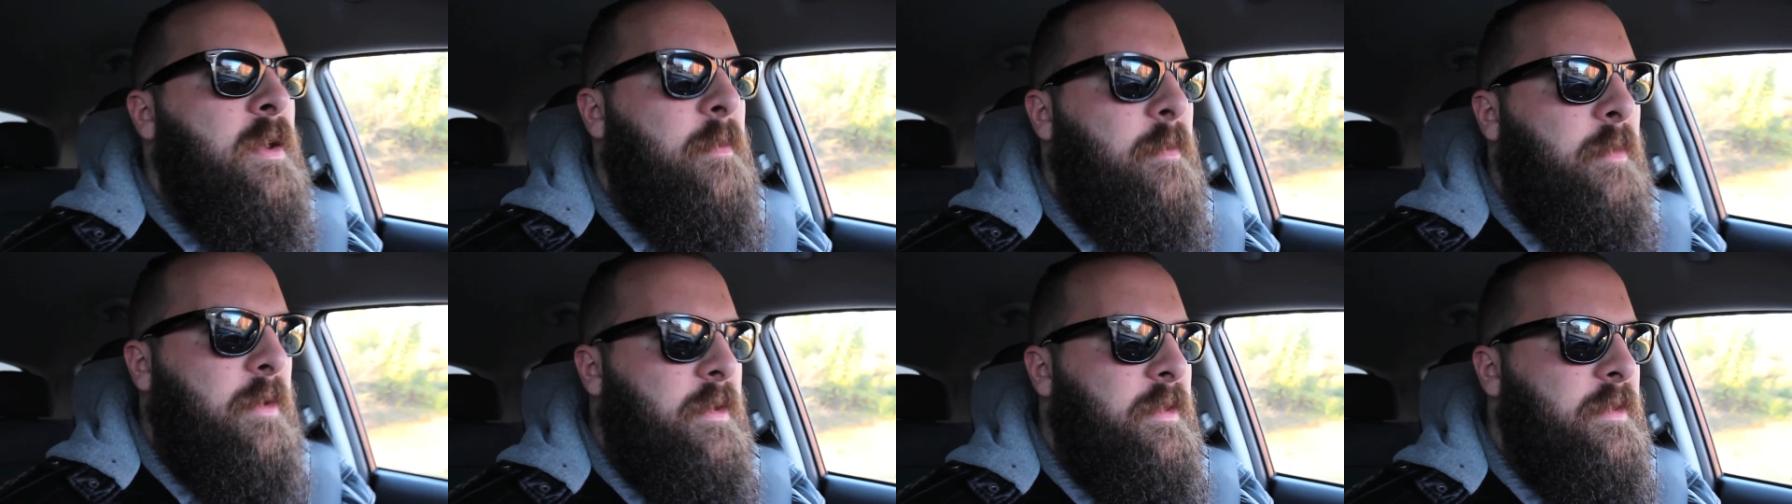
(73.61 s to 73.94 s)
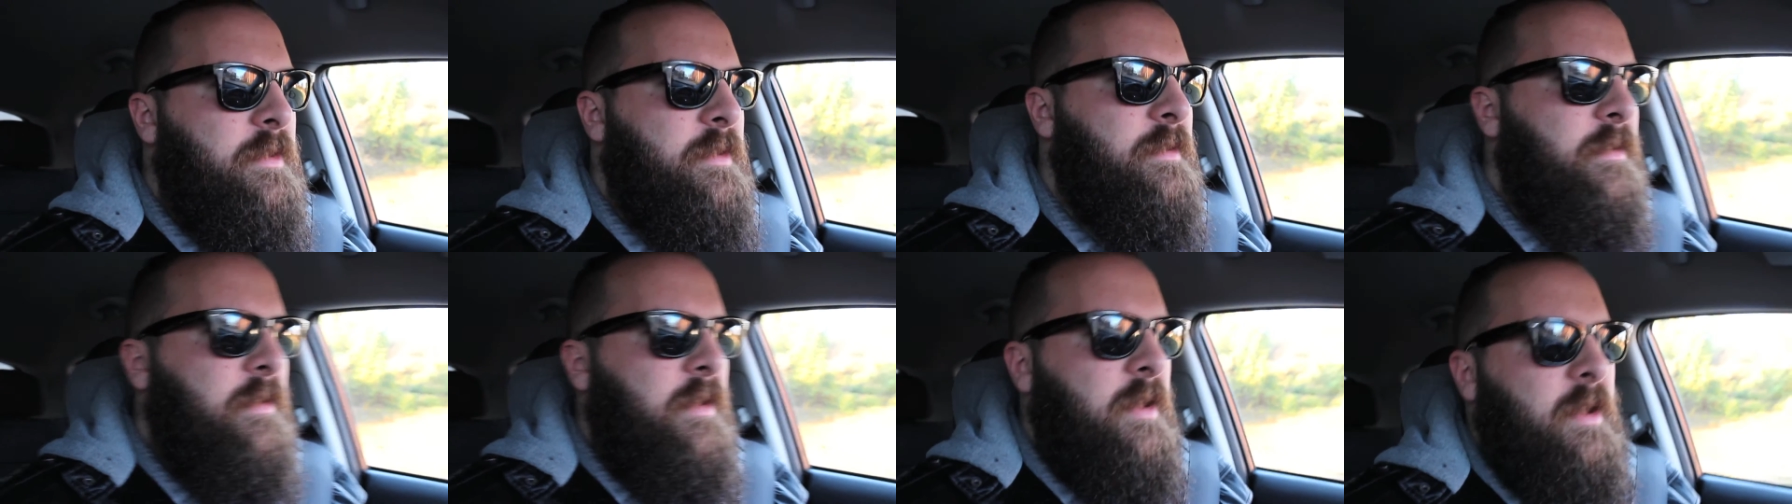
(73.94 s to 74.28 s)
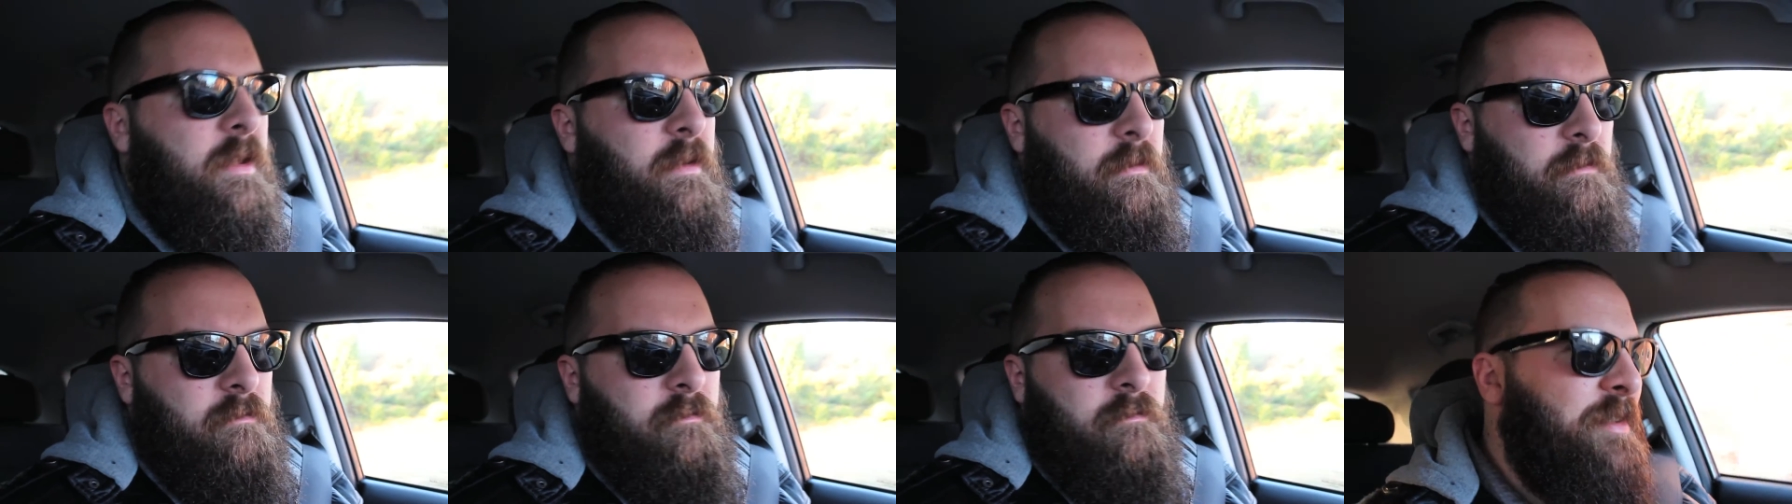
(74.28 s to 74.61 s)
But
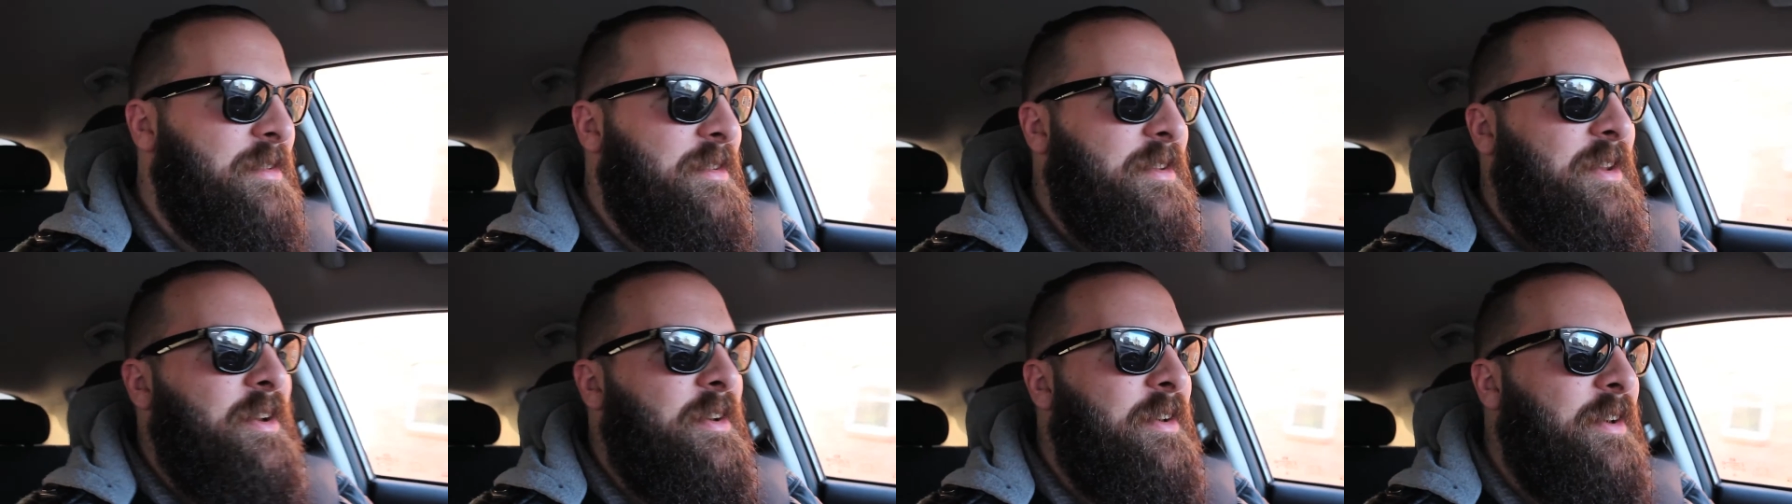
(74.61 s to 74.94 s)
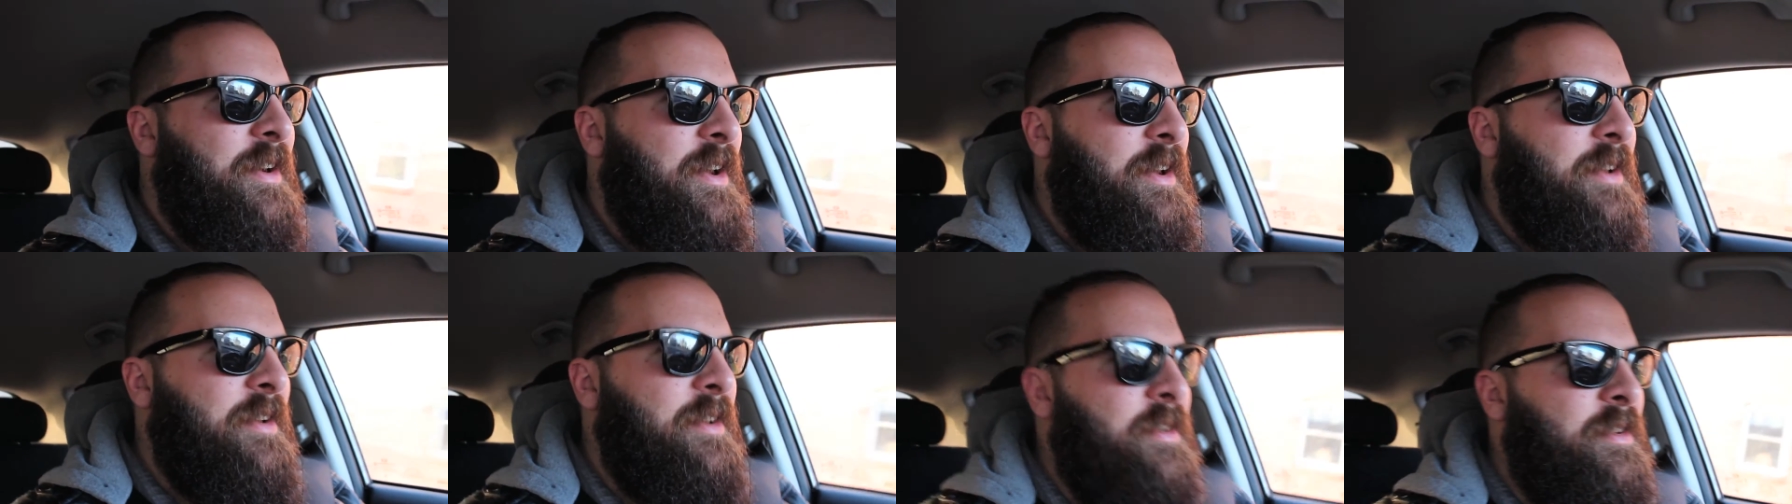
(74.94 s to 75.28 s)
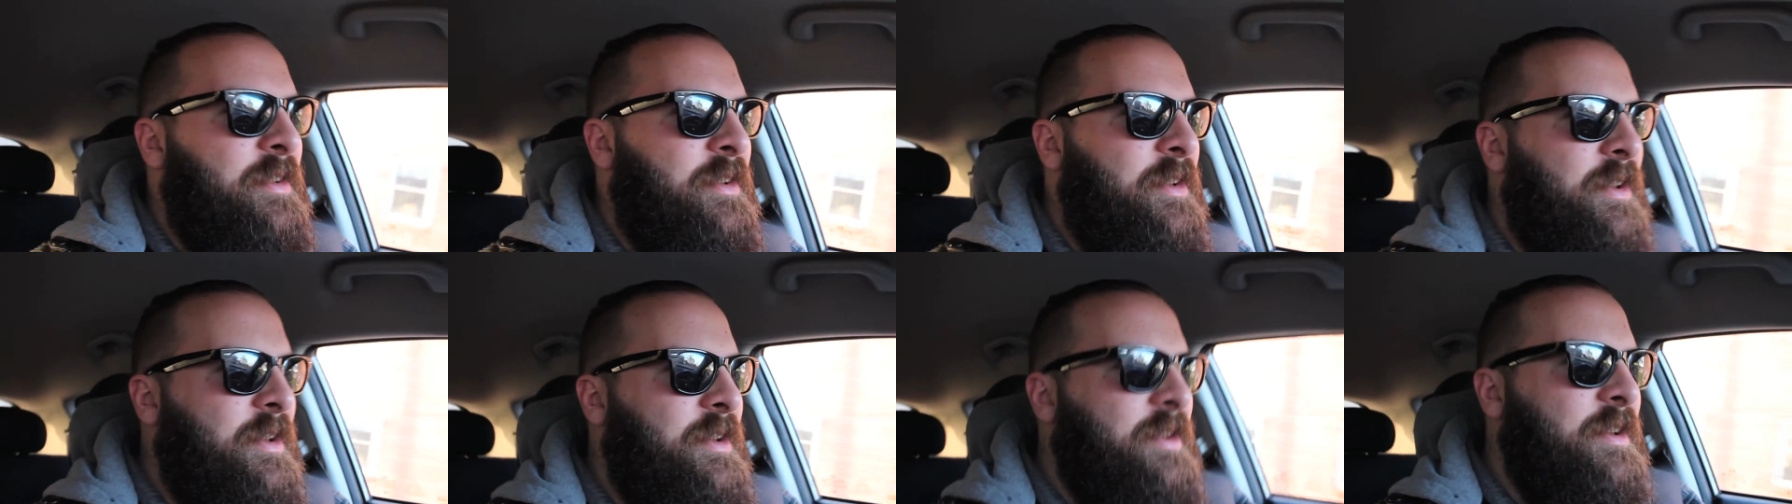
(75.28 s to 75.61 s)
instead, we sat around
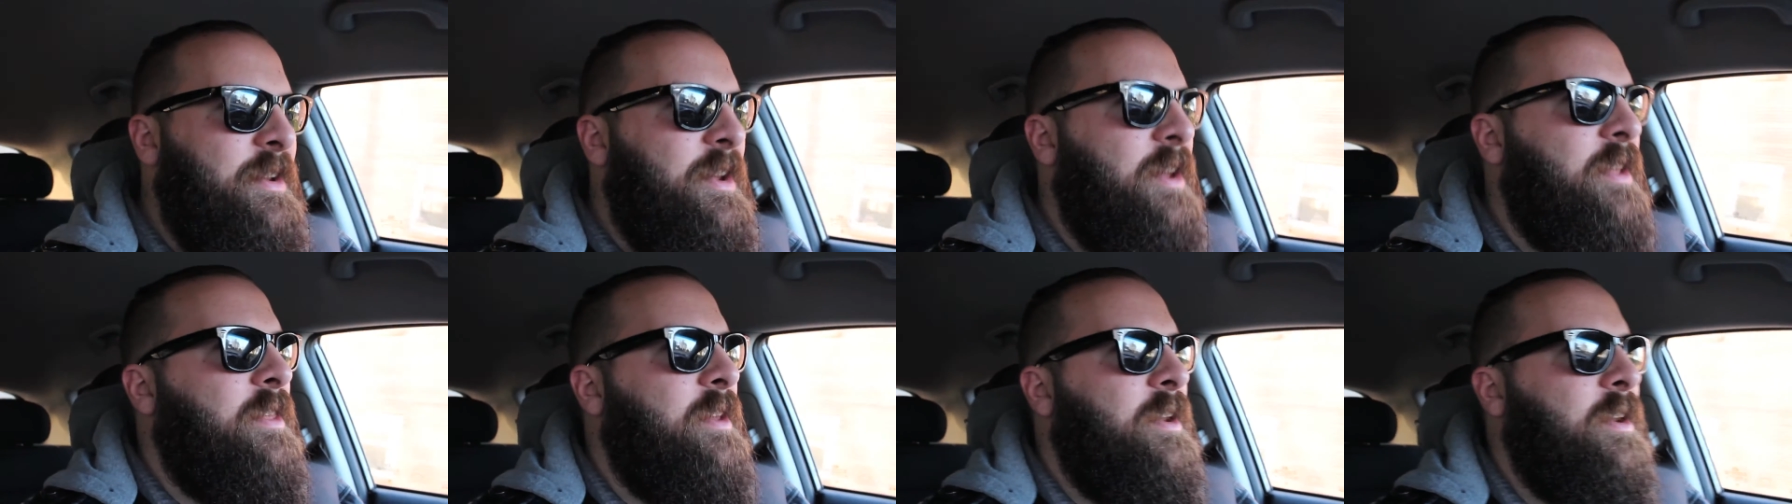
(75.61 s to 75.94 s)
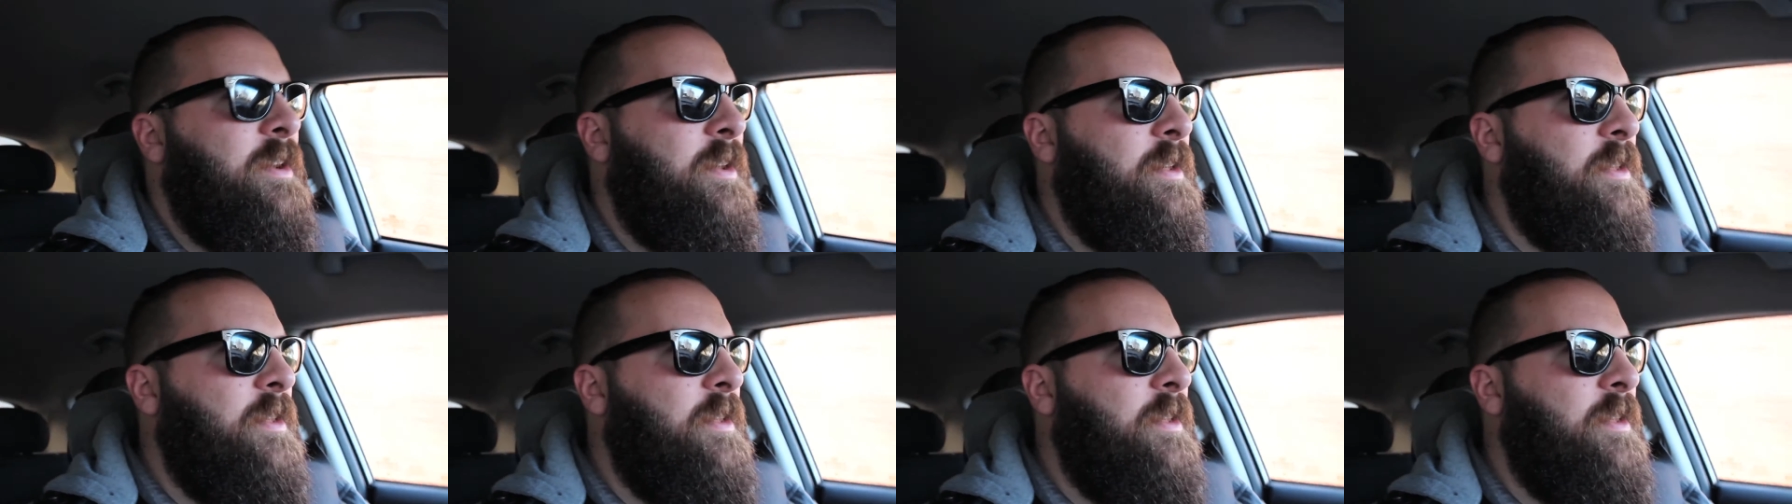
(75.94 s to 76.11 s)
and did nothing